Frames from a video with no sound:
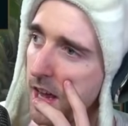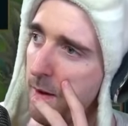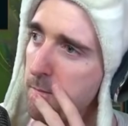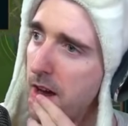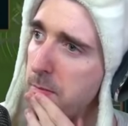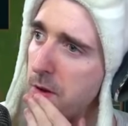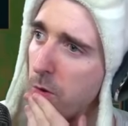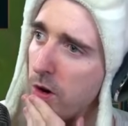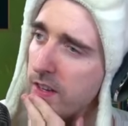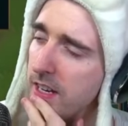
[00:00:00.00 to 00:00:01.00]
It might be
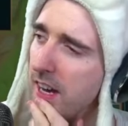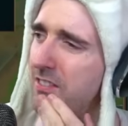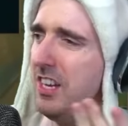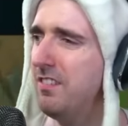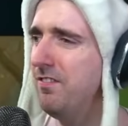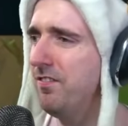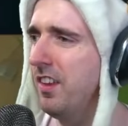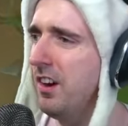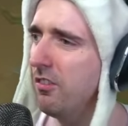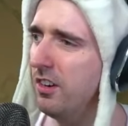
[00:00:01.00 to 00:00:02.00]
worth it. I mean,
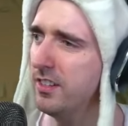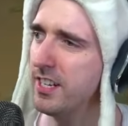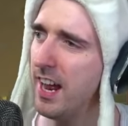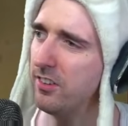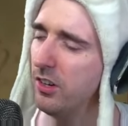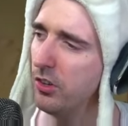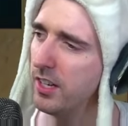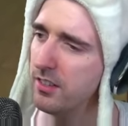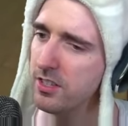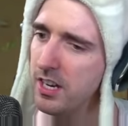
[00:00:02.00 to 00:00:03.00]
running Tenacity only
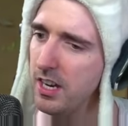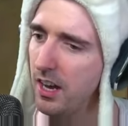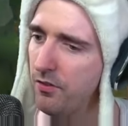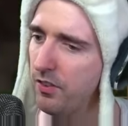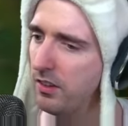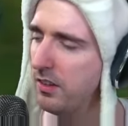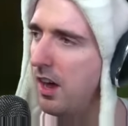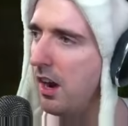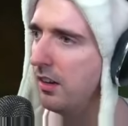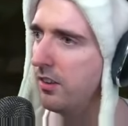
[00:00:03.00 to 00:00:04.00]
gets TF and
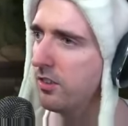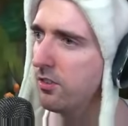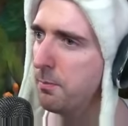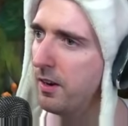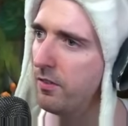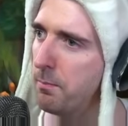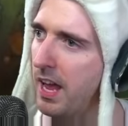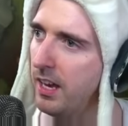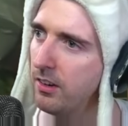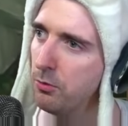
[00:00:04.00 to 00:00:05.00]
Nautilus is a bit of a pain,